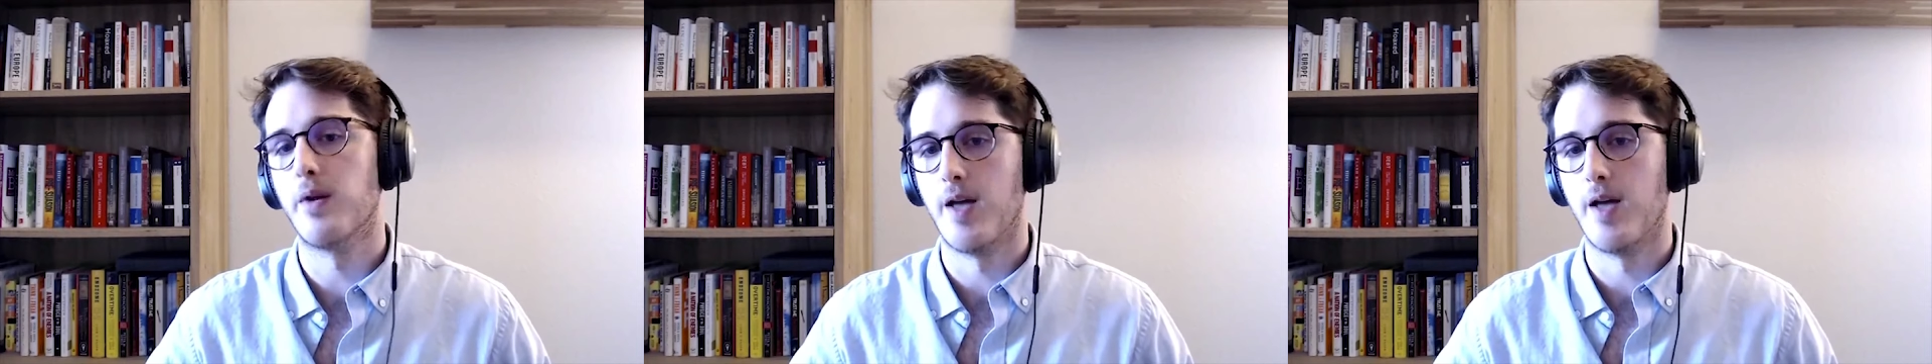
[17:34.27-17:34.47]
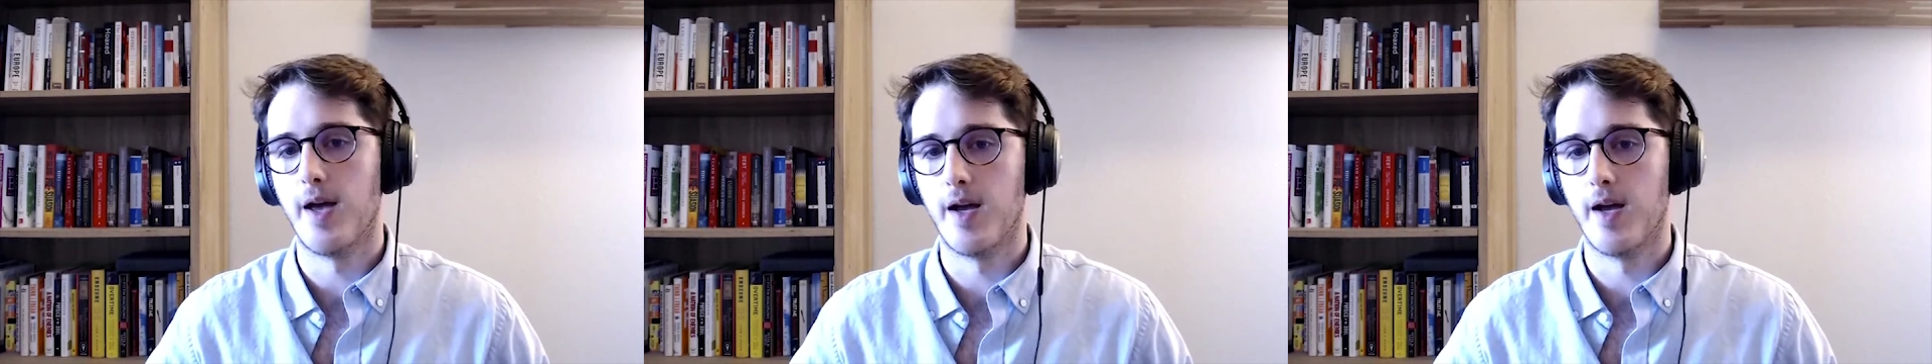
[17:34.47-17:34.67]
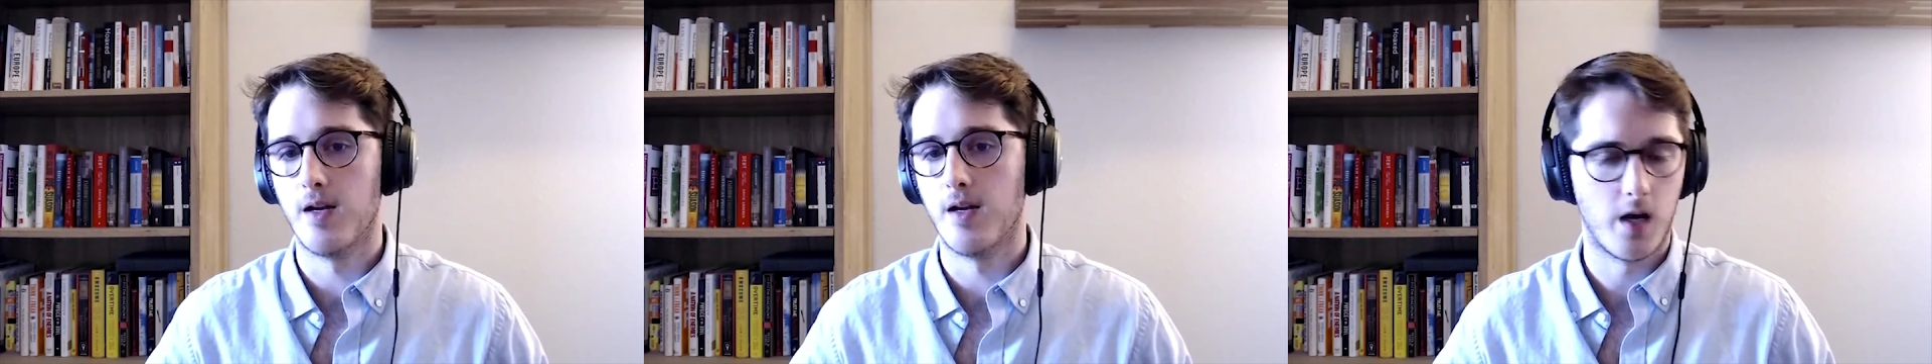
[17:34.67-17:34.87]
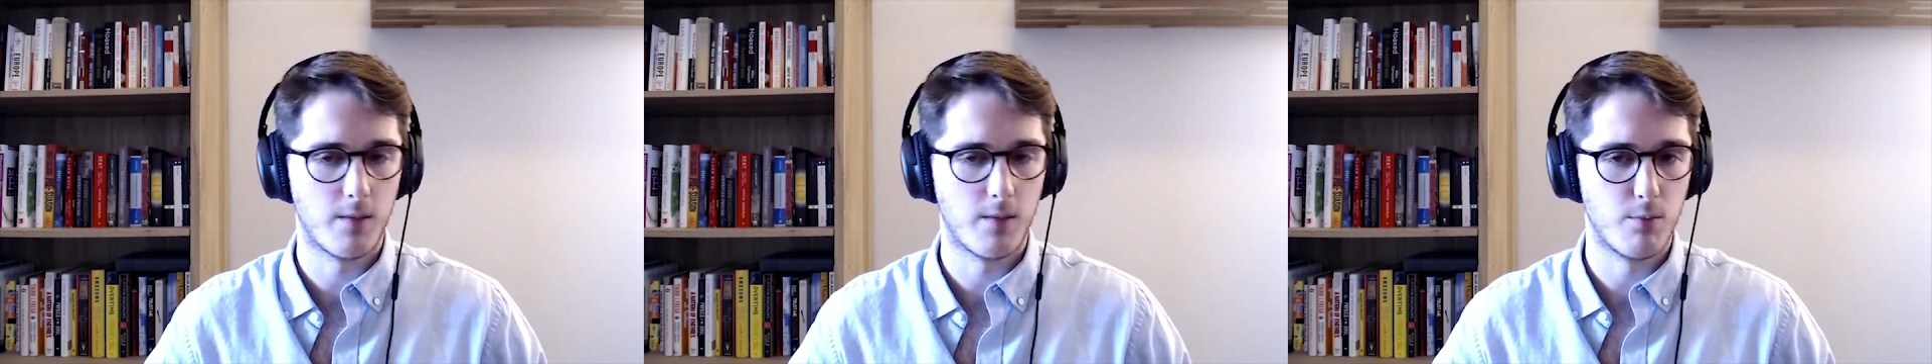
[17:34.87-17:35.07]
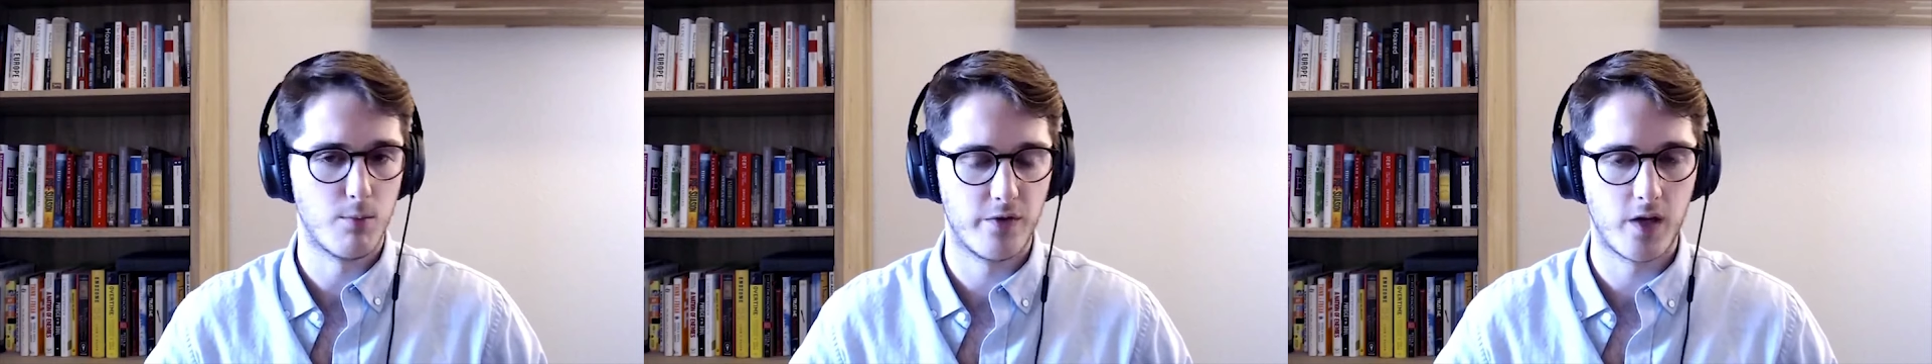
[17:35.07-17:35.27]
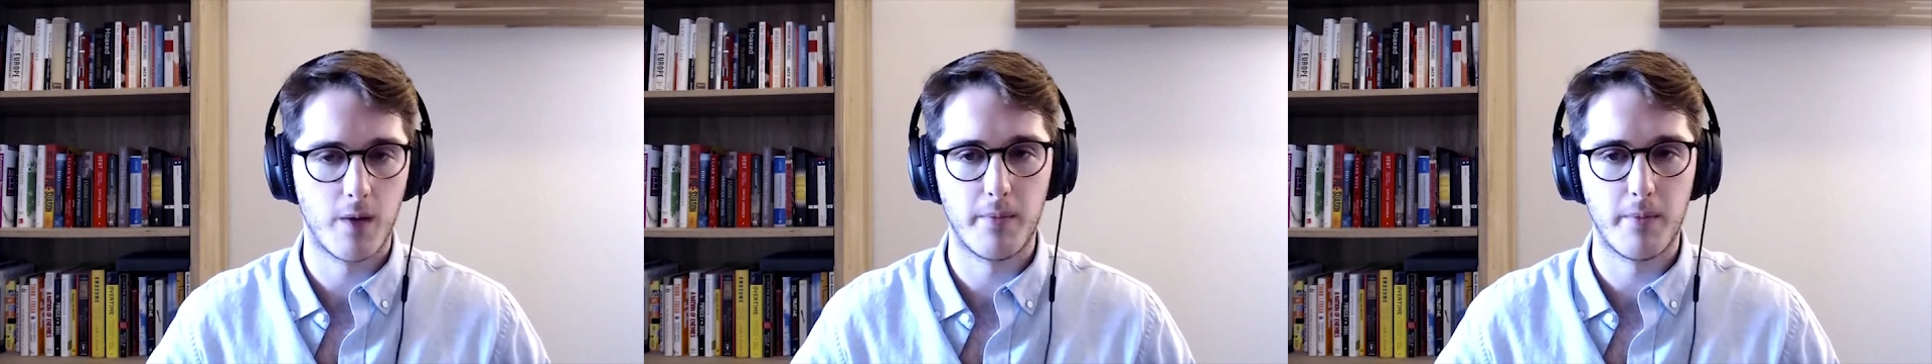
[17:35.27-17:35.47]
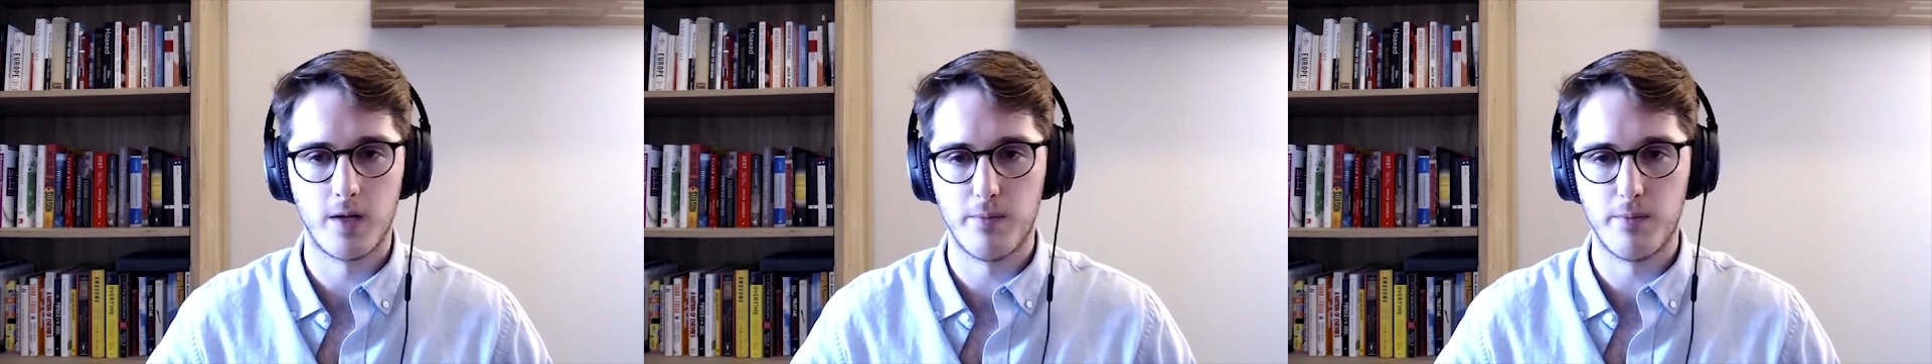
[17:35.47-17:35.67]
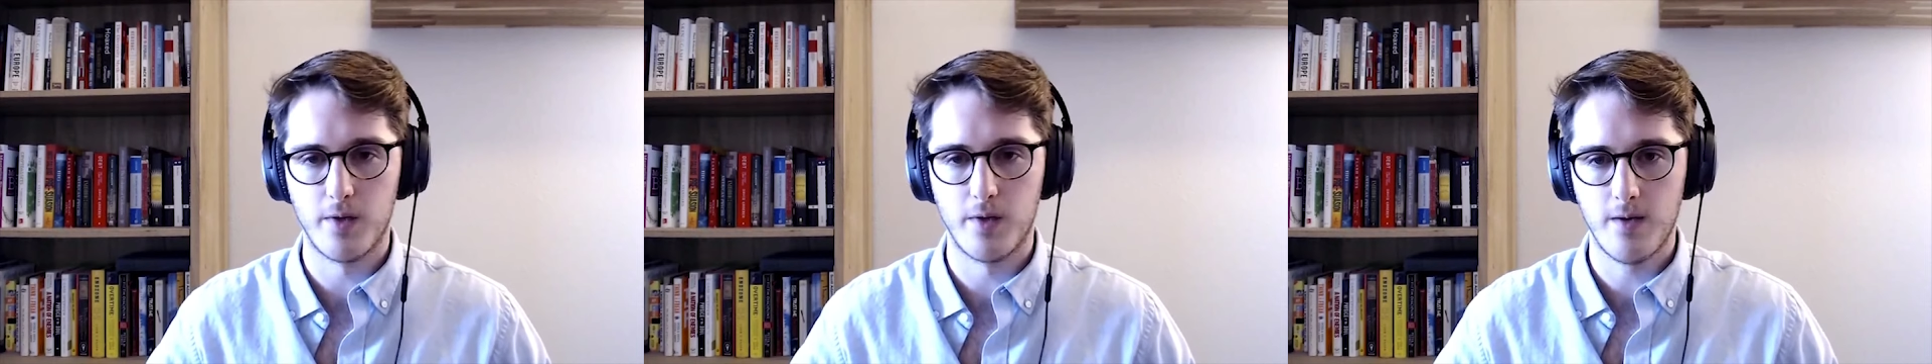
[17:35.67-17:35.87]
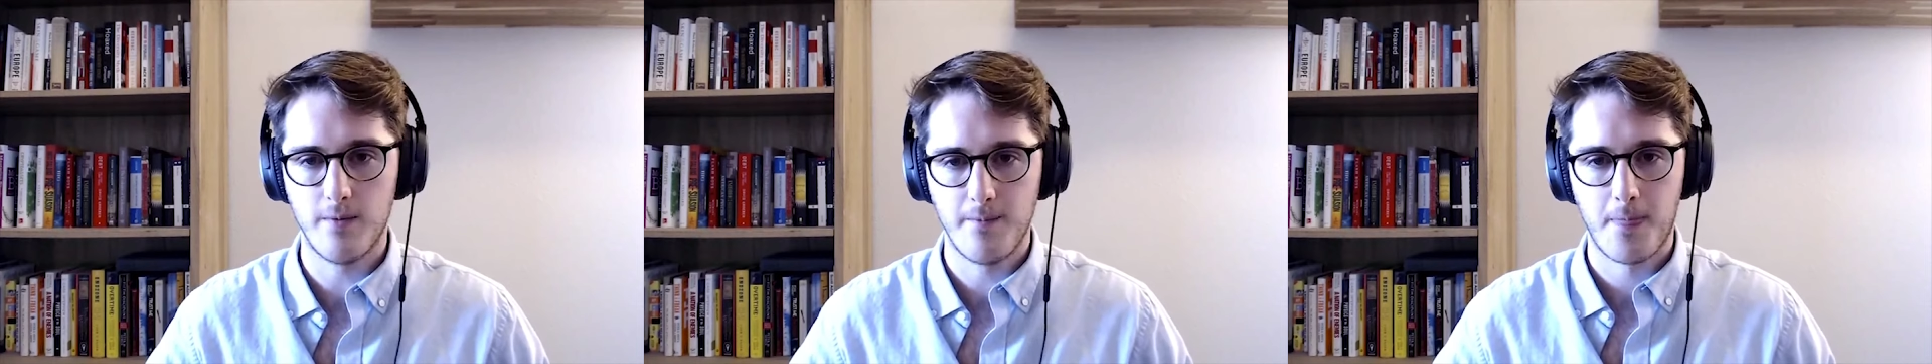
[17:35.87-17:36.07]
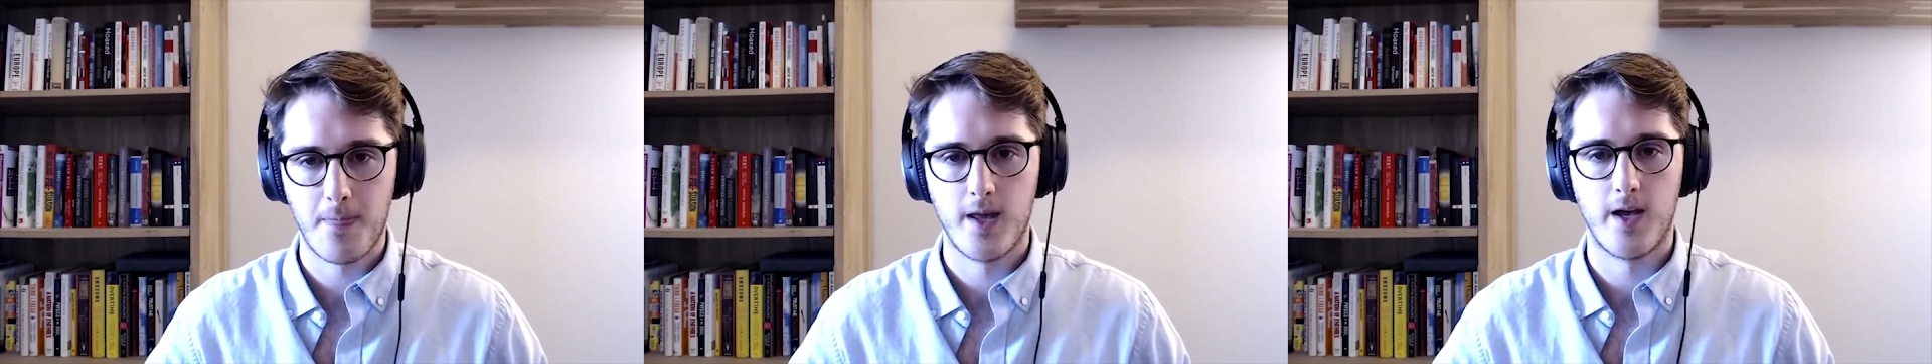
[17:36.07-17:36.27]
A, I can move to company B.